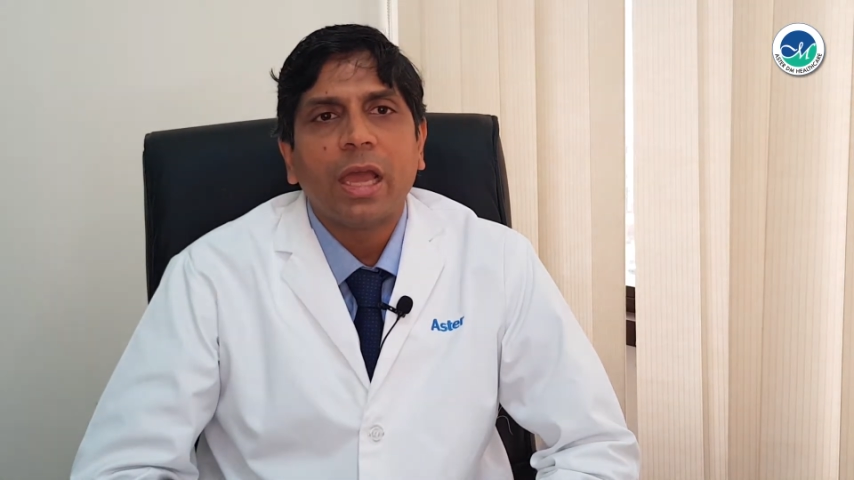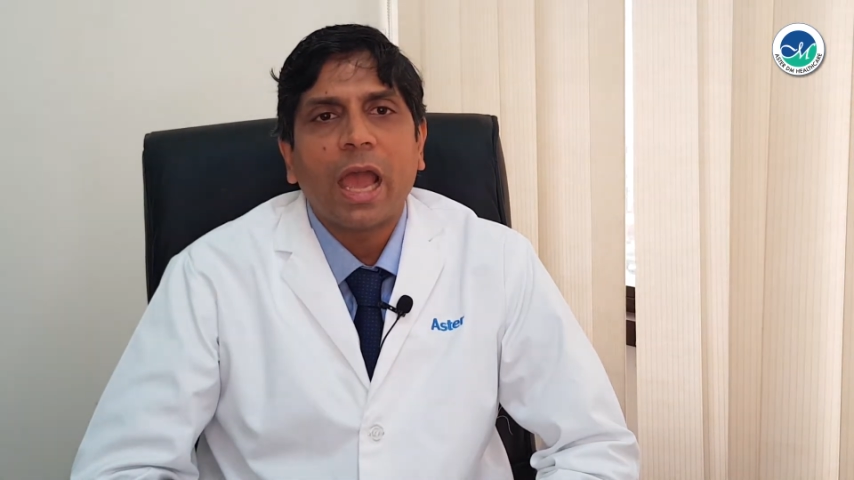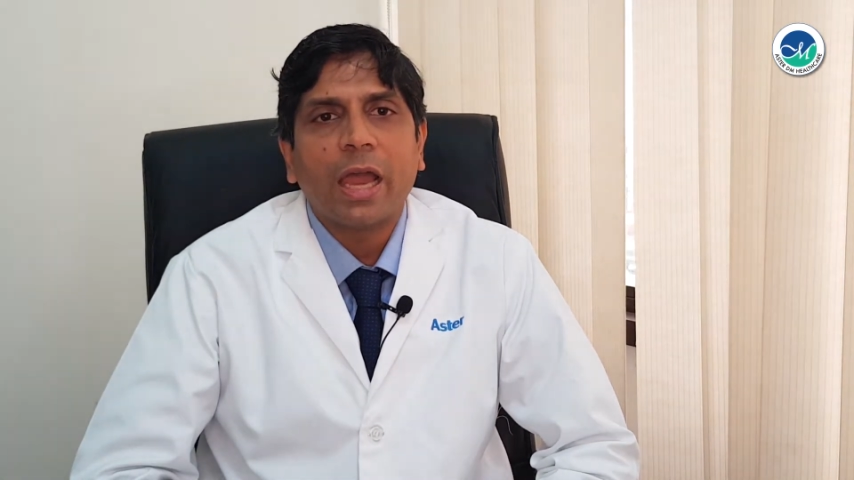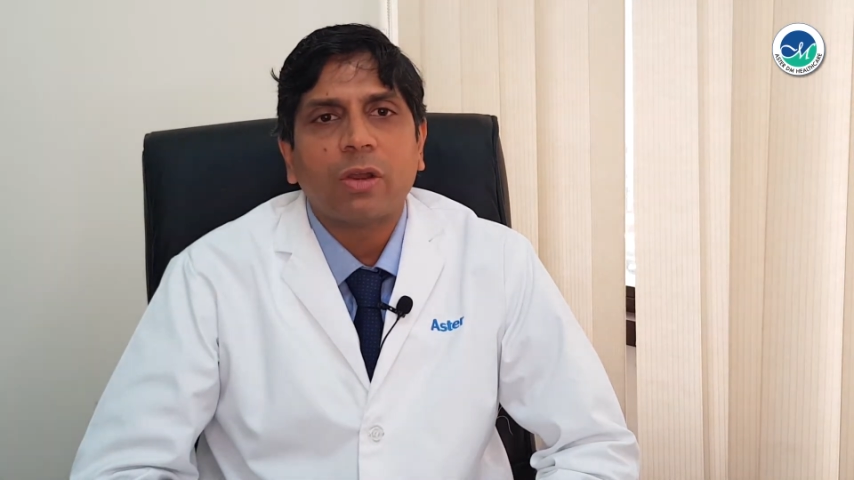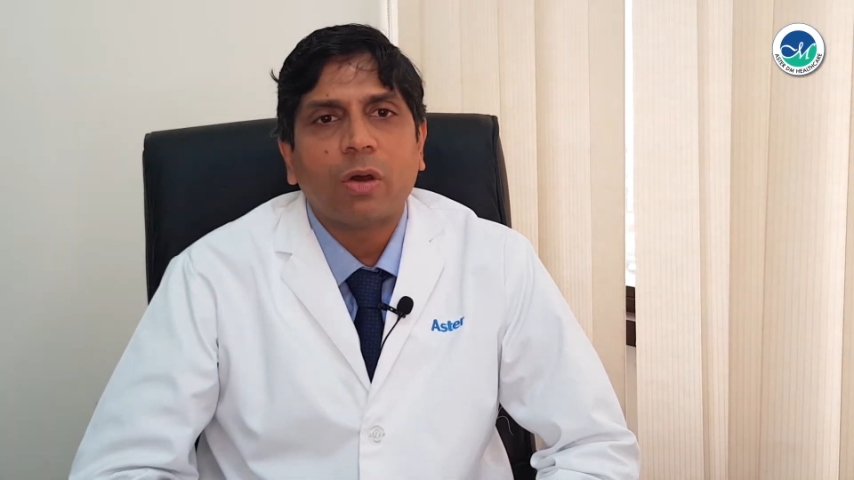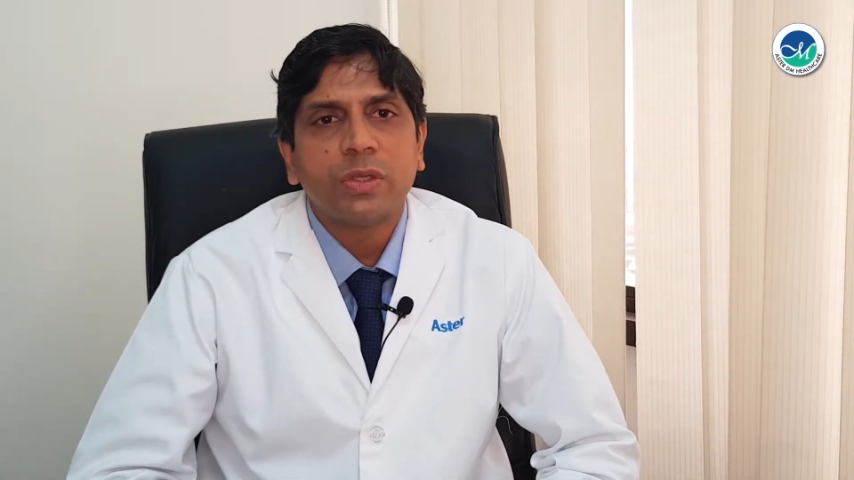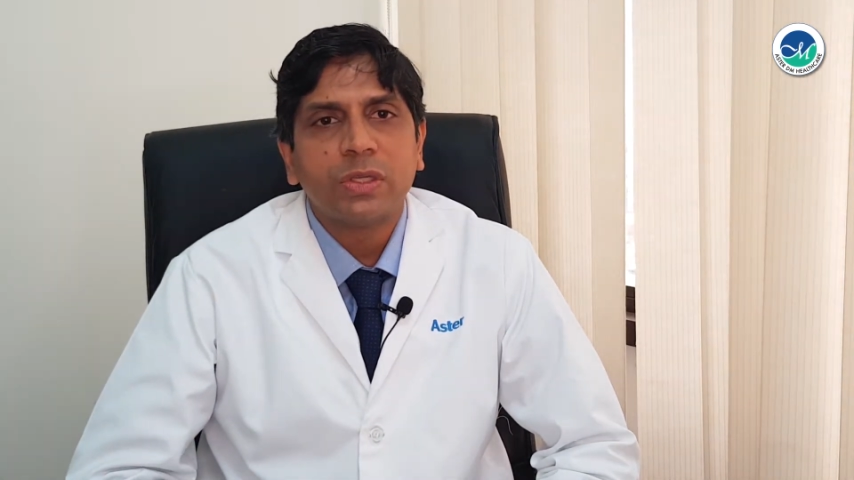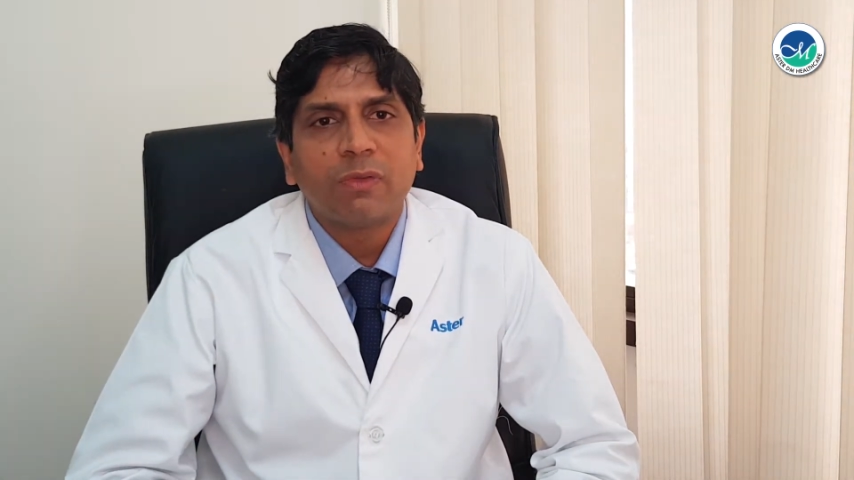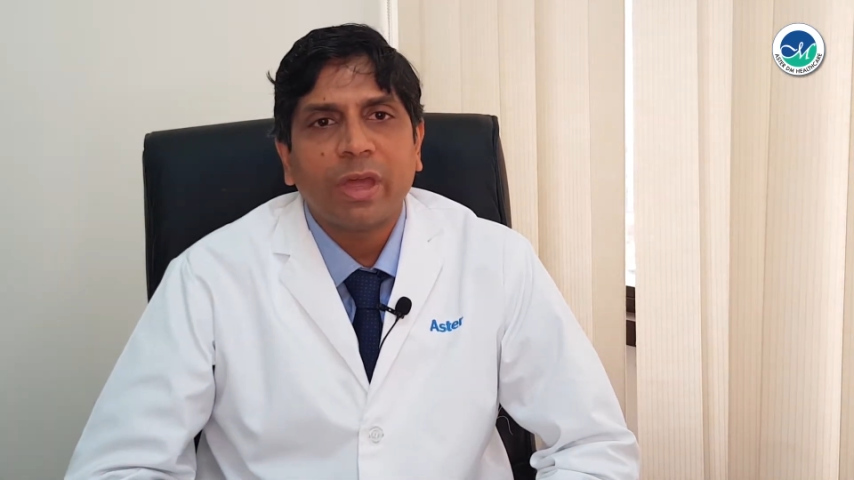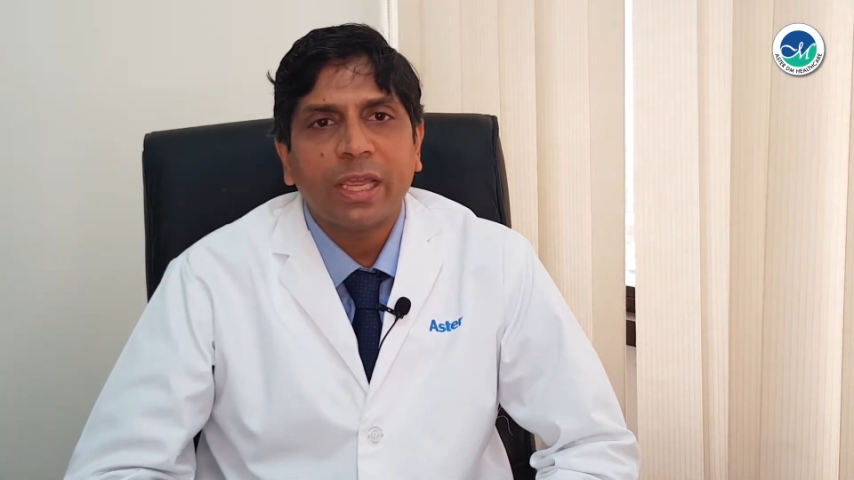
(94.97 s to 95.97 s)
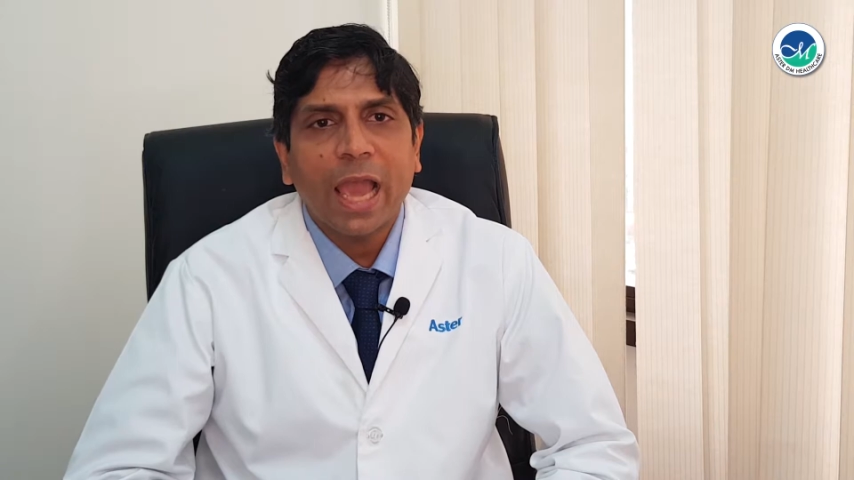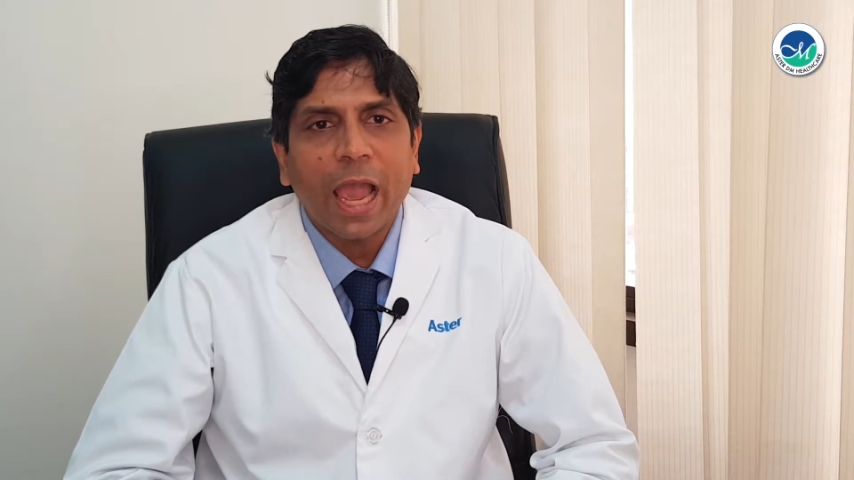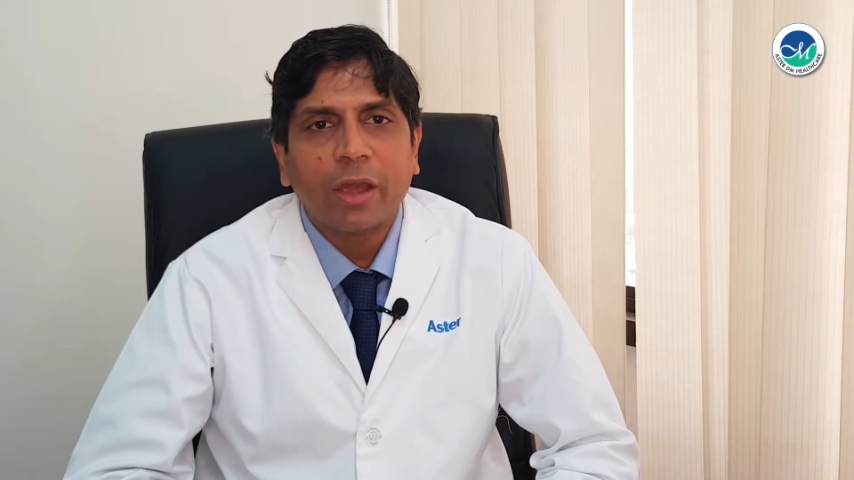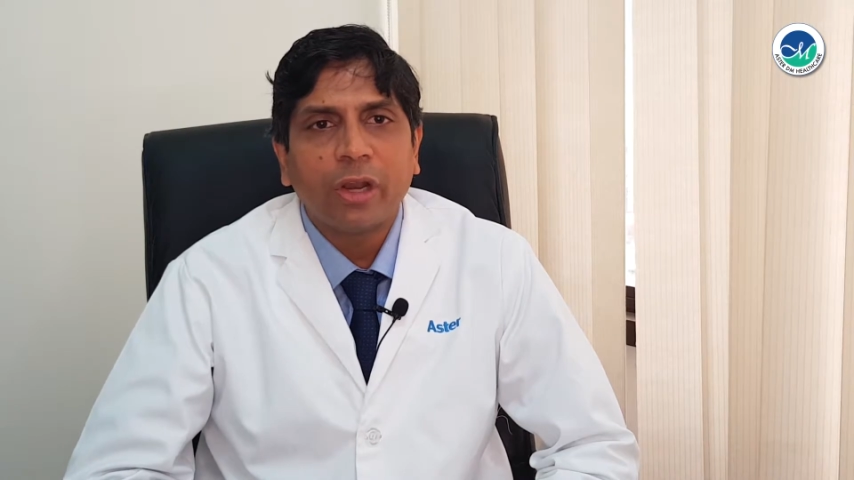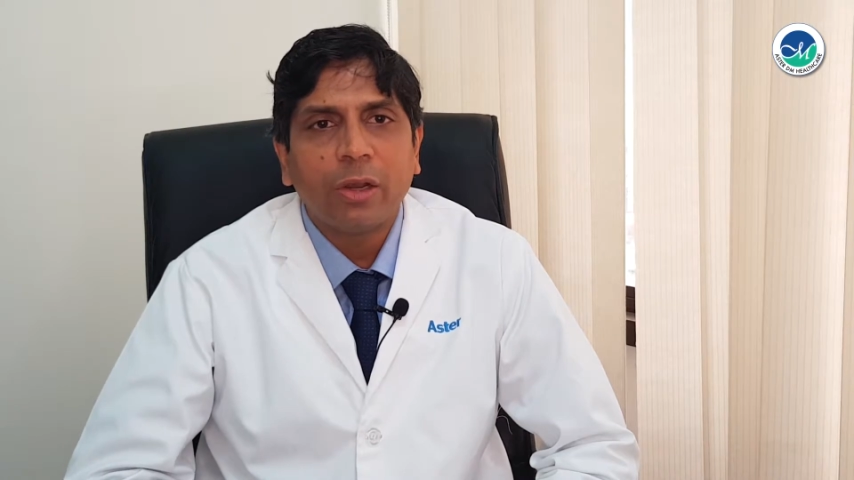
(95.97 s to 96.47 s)
and causes a very
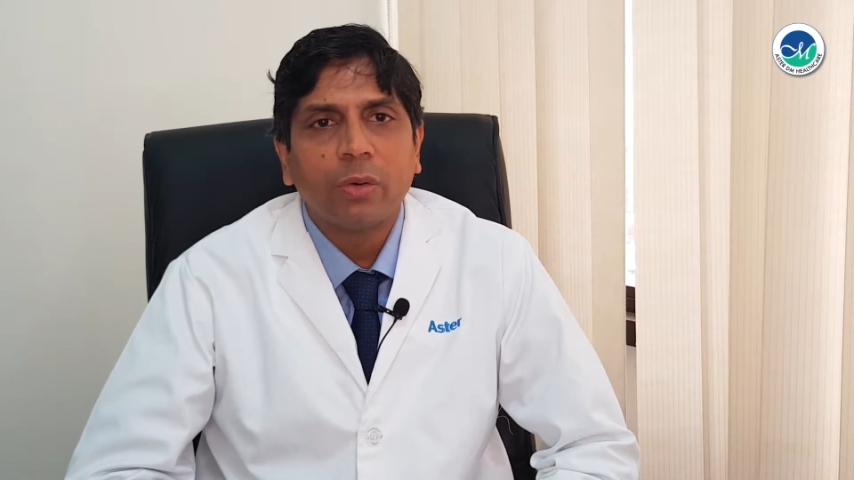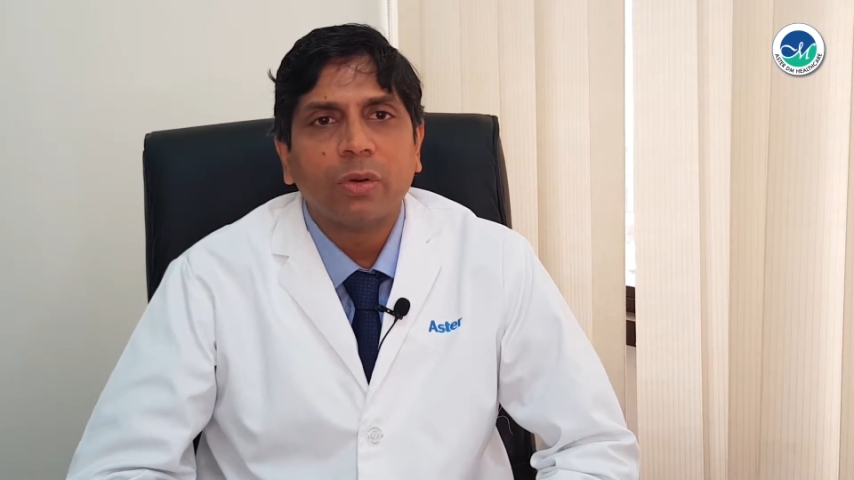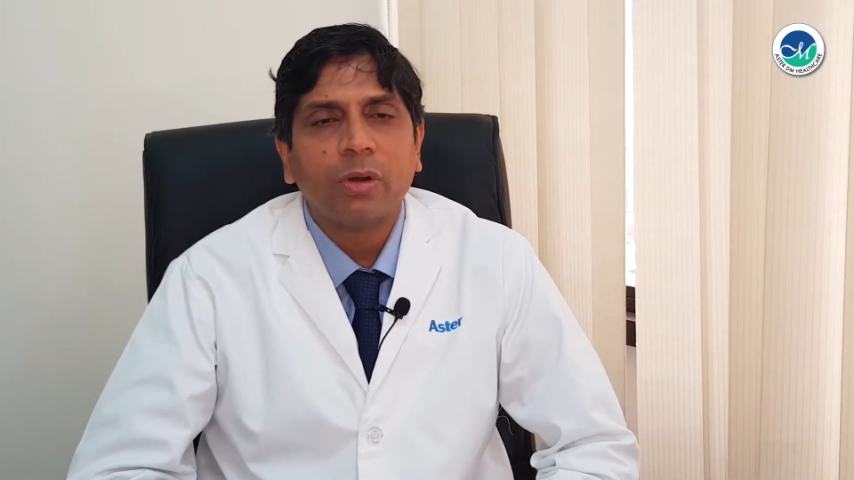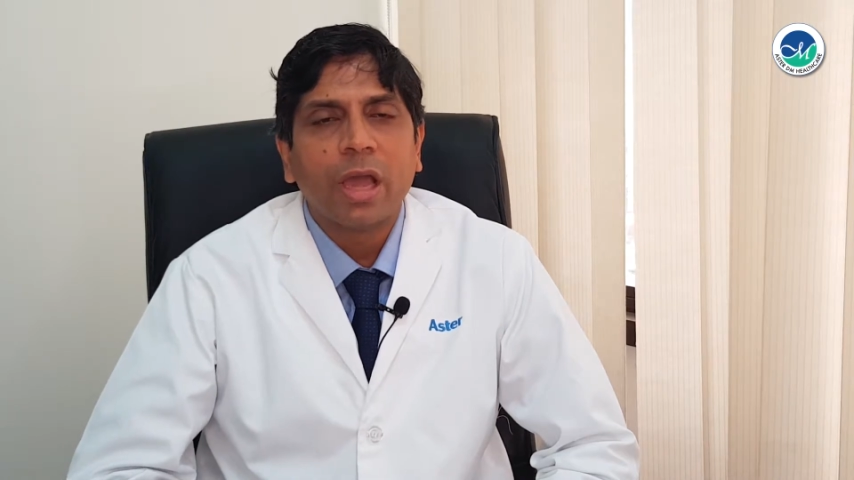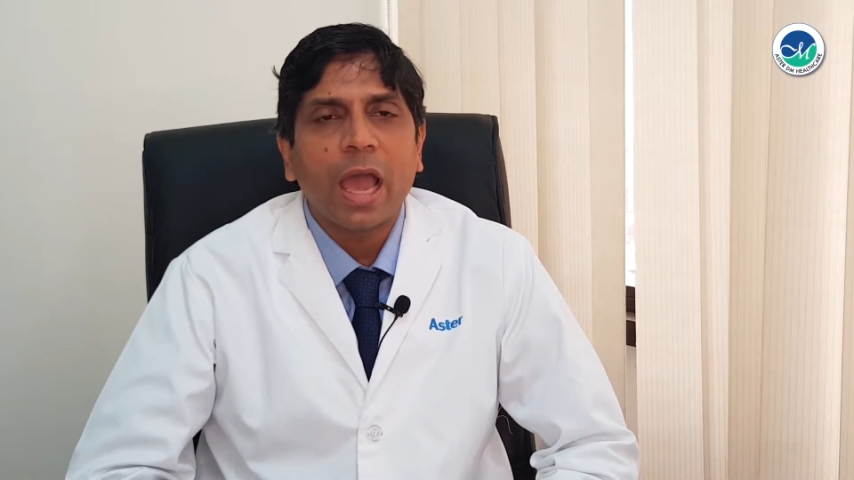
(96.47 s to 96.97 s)
angry look,